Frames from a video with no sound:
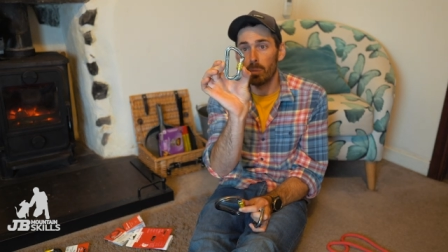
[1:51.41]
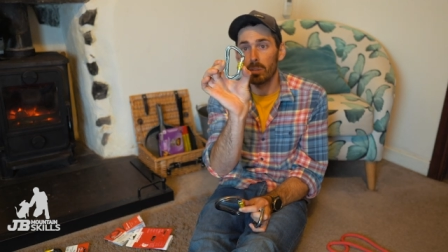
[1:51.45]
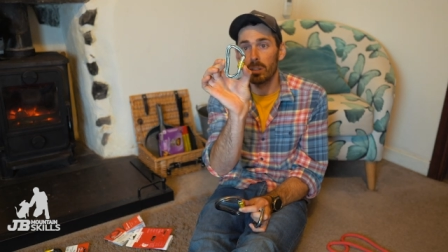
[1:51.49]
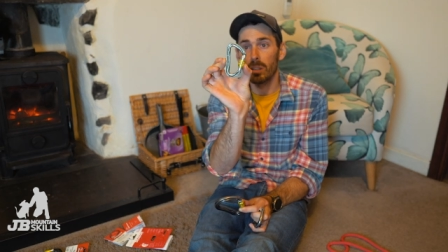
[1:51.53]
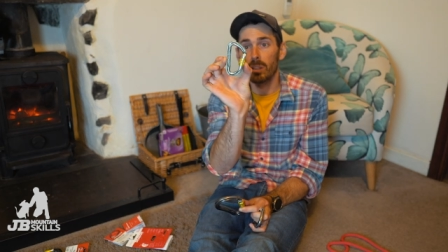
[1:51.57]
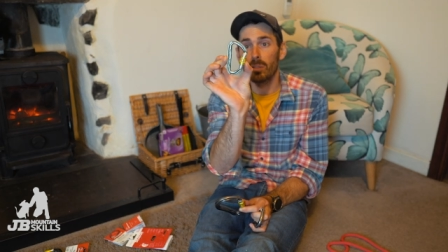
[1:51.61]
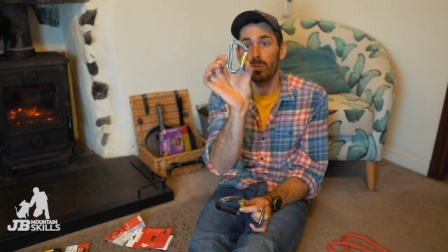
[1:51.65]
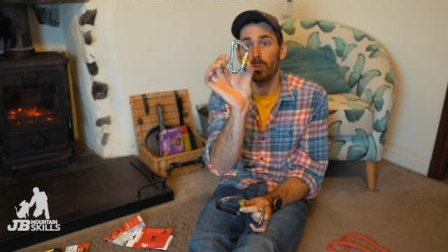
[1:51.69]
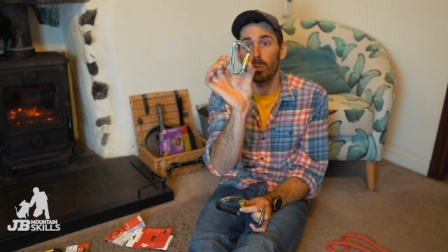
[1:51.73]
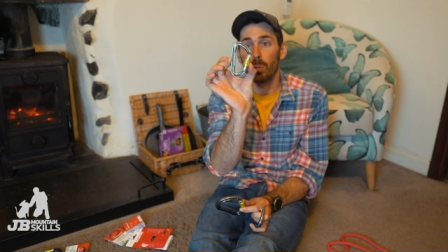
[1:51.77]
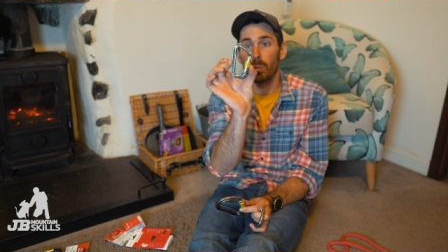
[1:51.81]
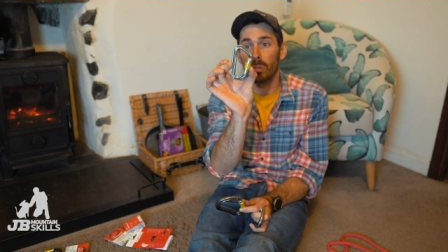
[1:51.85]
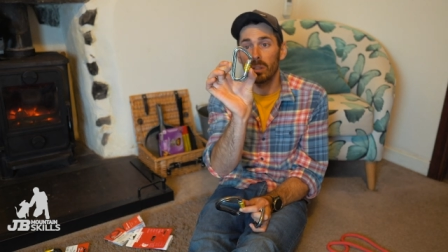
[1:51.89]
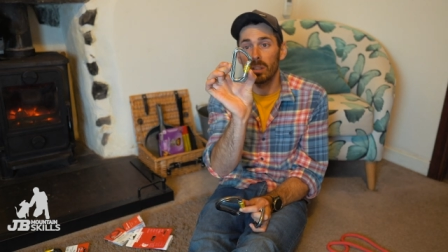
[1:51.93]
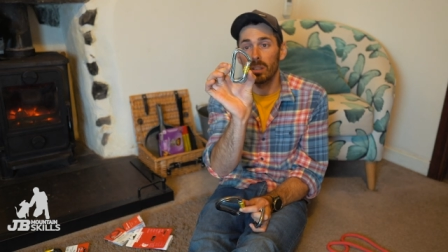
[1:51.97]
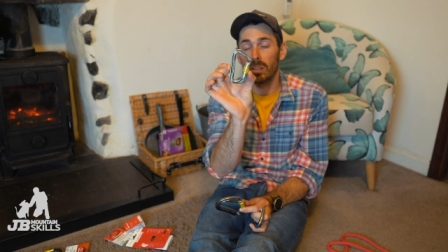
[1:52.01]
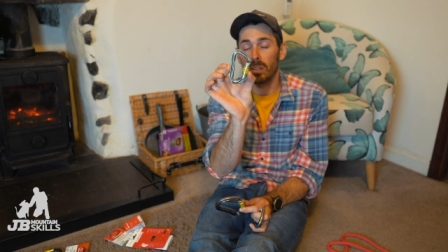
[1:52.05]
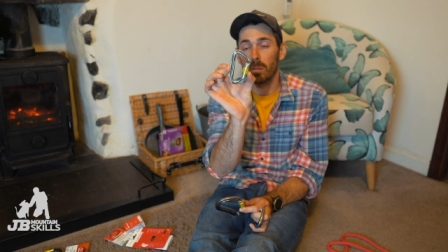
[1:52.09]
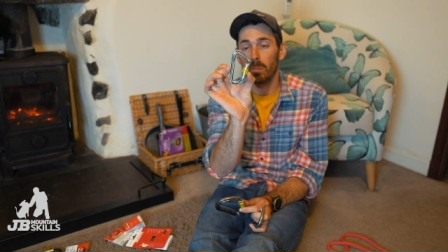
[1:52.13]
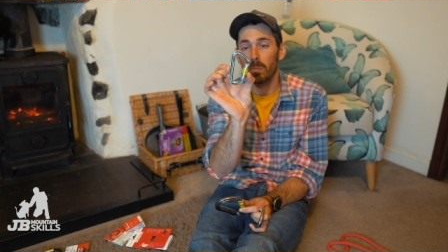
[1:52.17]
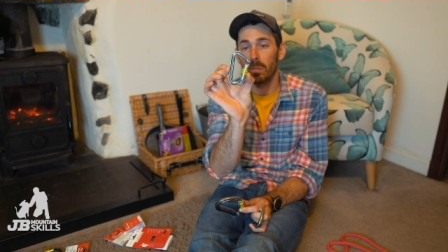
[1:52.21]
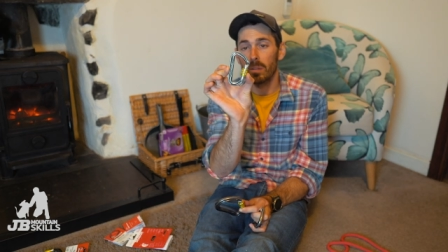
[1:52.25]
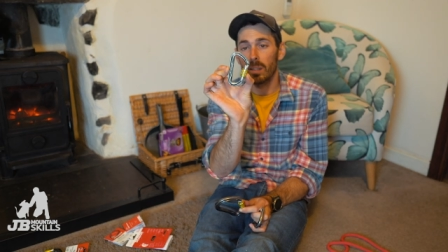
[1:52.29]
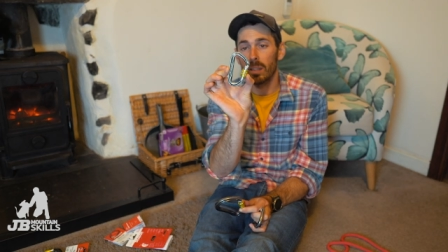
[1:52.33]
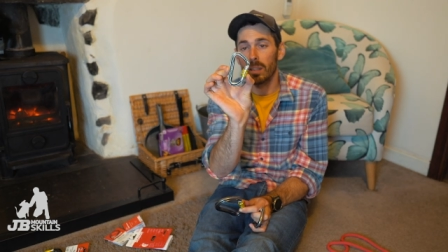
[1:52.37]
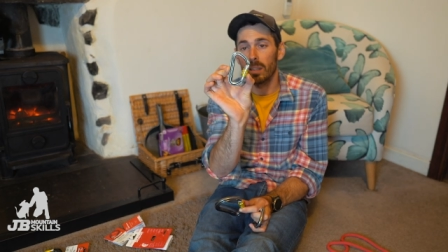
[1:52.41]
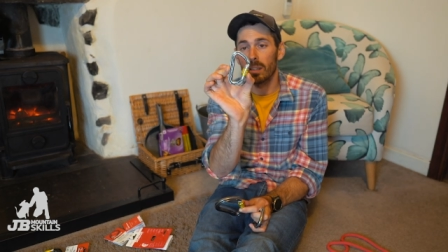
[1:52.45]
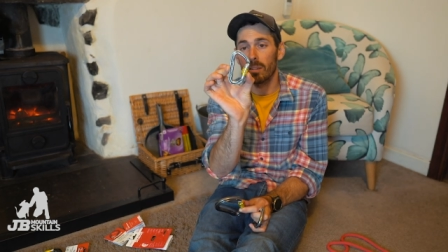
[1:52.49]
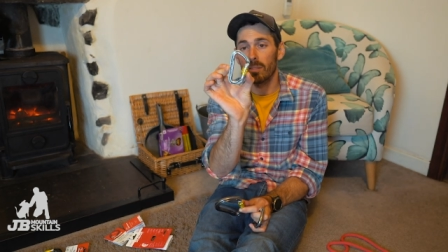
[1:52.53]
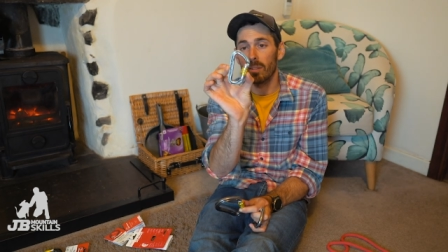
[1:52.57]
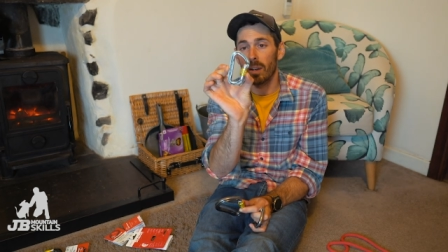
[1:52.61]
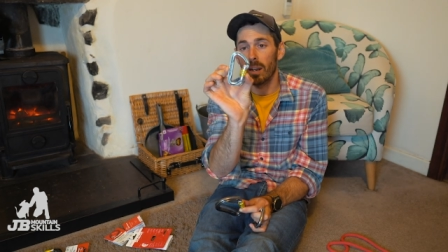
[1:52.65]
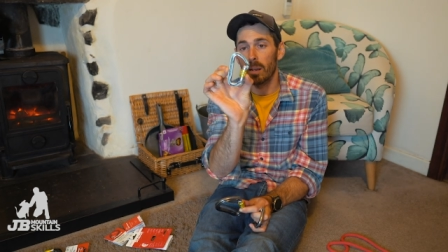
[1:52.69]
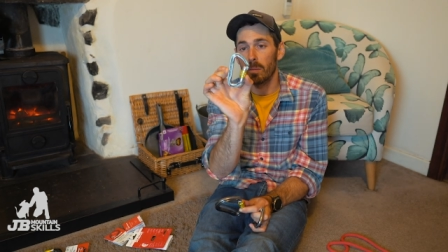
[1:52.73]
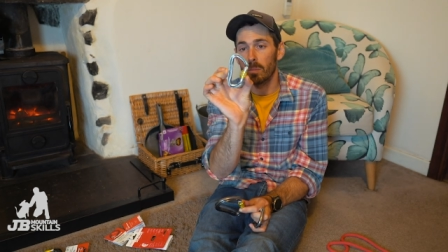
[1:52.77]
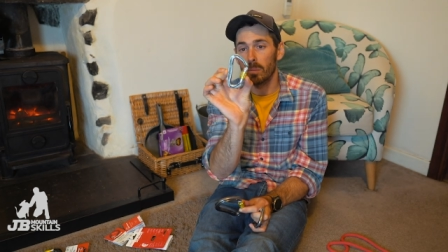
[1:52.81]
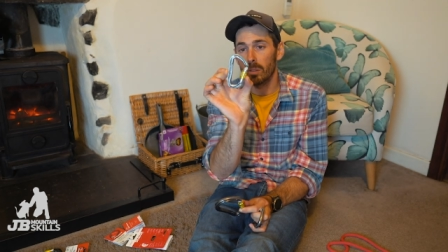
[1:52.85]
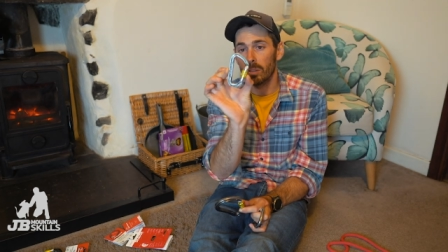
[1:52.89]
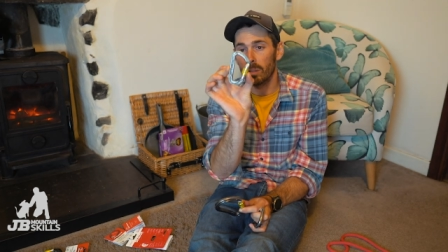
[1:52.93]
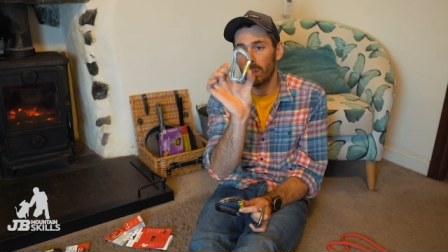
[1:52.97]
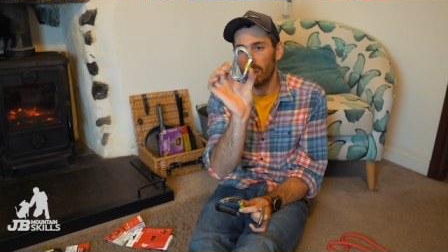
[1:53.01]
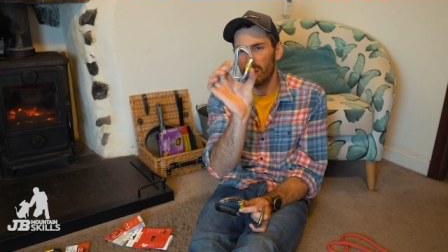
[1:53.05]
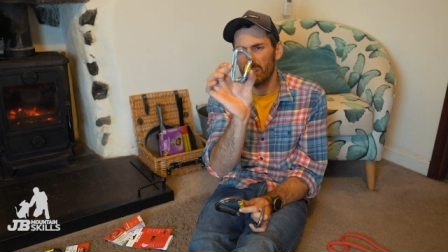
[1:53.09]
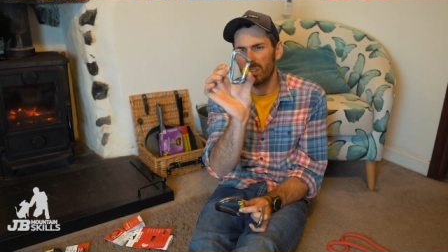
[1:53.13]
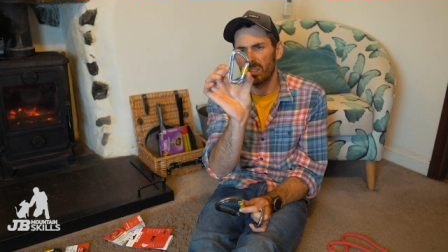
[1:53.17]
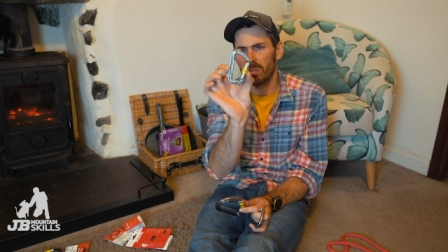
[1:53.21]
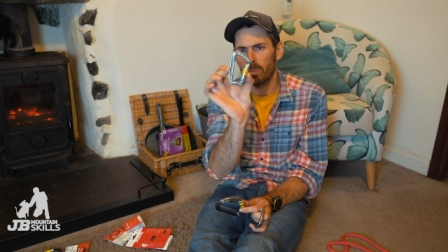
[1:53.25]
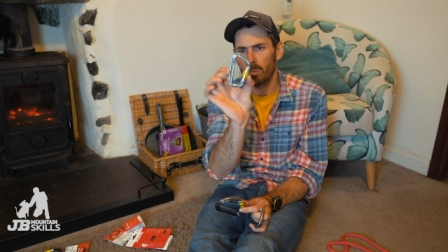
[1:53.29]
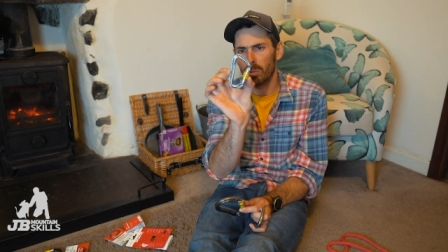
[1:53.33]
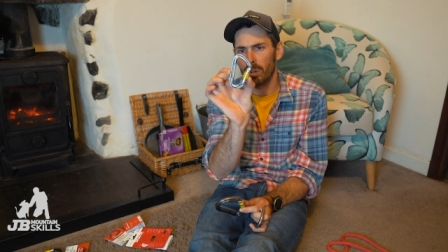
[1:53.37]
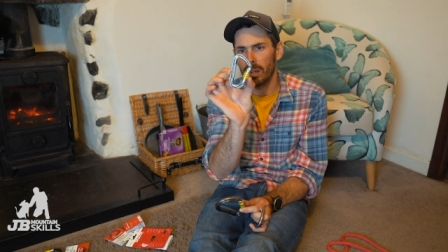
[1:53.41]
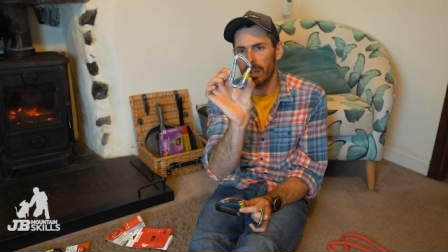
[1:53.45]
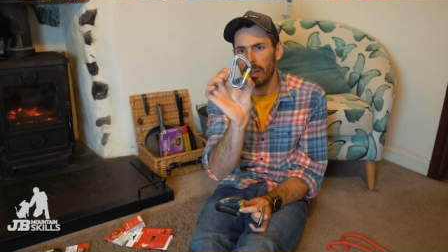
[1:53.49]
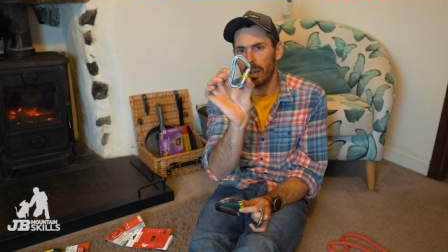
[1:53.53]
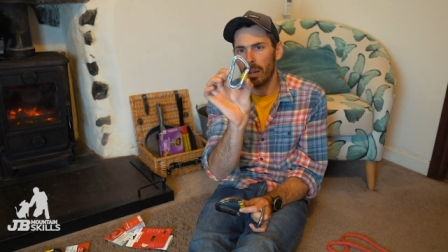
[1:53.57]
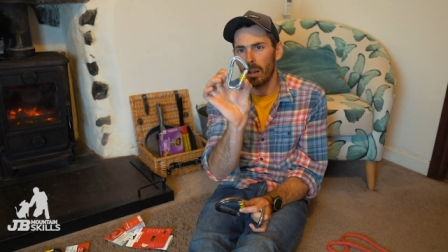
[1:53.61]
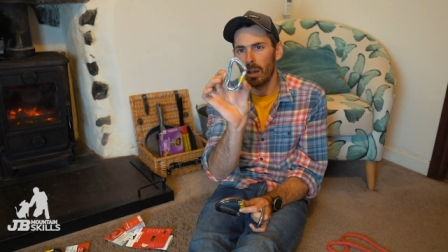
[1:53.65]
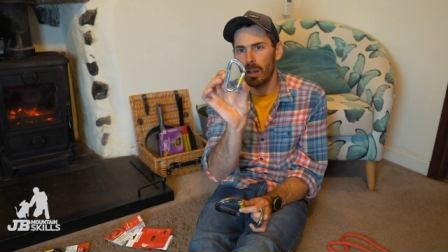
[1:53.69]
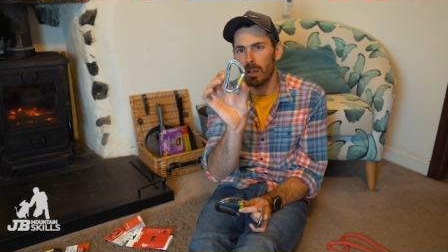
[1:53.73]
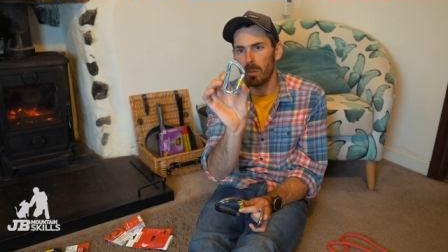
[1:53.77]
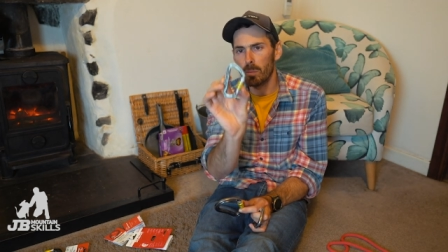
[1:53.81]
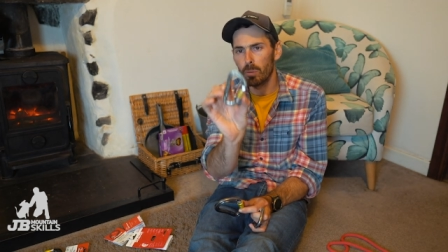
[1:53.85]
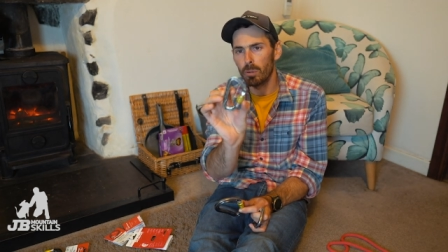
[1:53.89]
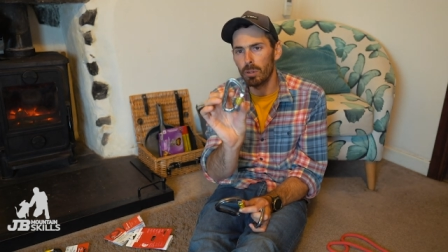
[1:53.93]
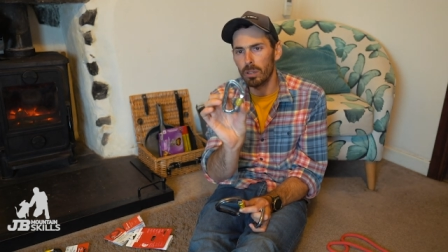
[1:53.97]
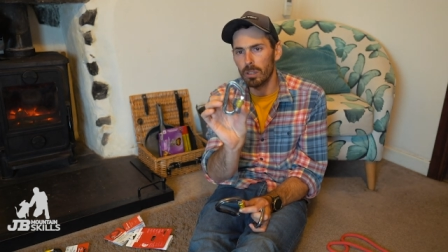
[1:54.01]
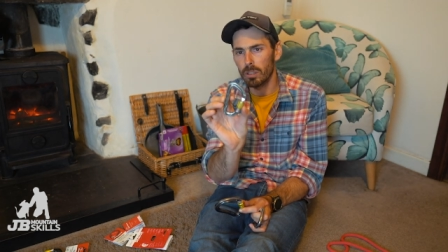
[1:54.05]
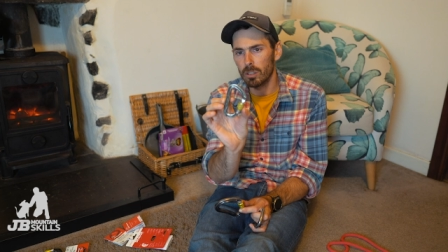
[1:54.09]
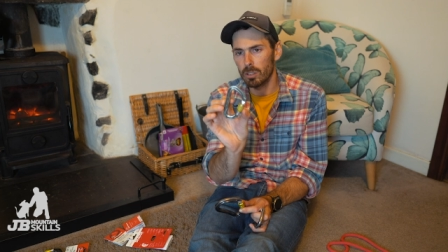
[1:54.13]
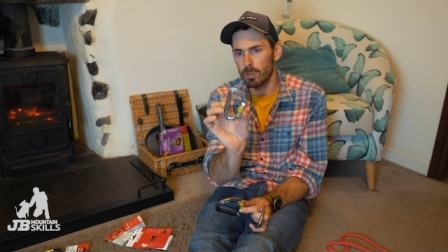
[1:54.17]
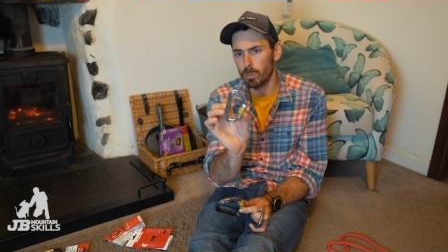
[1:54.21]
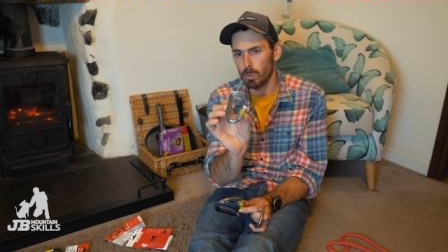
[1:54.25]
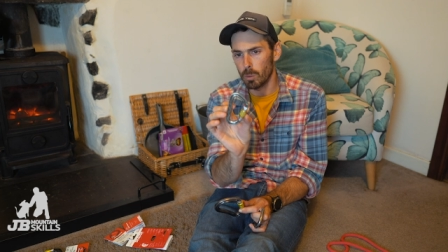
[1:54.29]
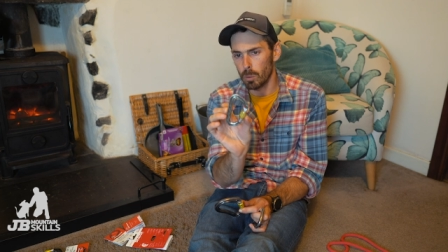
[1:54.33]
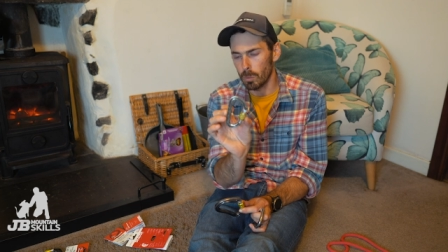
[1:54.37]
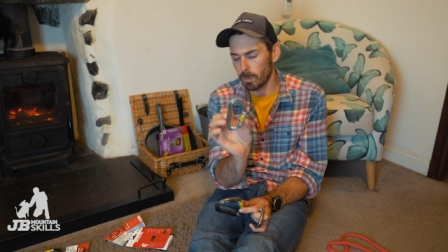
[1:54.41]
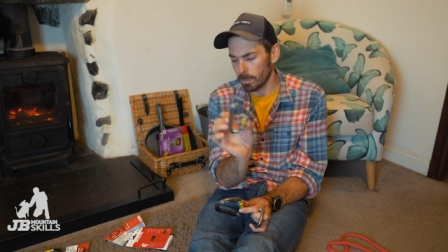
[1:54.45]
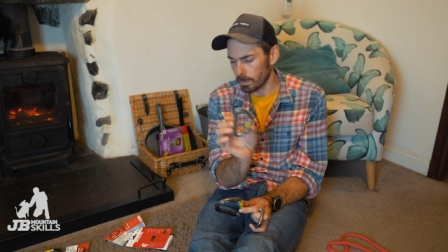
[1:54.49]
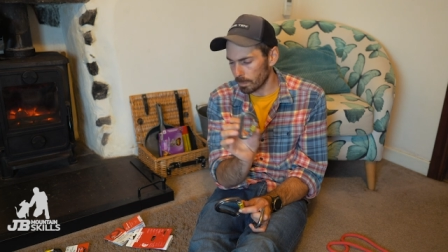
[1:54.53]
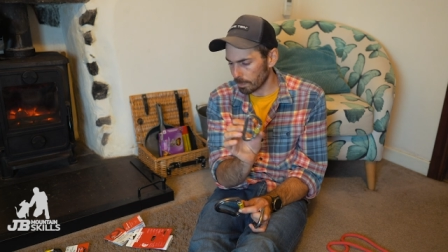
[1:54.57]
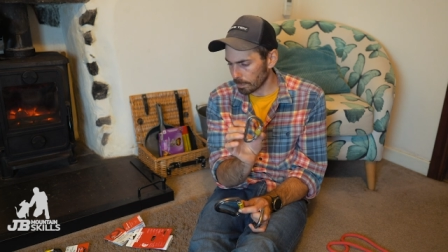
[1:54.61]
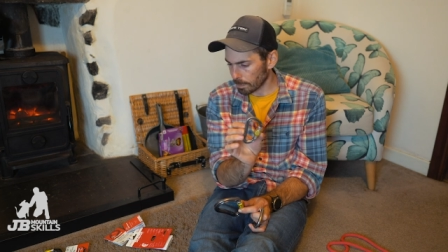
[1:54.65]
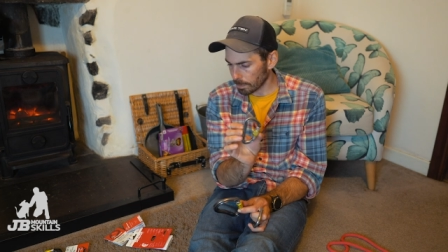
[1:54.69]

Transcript: which is 40 something grams, so it's pretty light, pretty small.